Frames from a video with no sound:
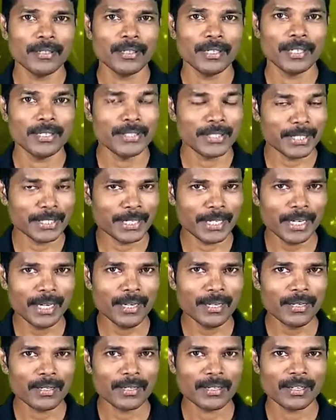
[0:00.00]
Is it
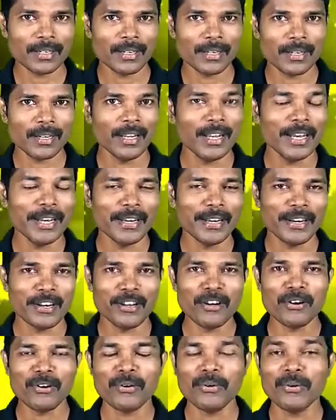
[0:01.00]
green?
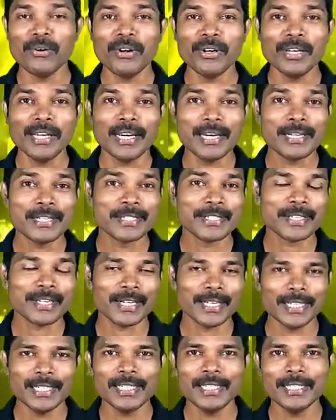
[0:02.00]
No, its
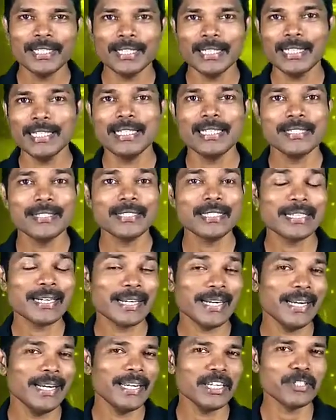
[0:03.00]
color is
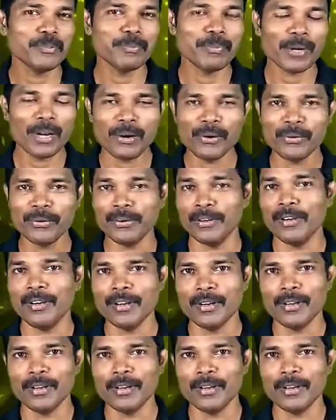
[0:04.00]
reddish brown.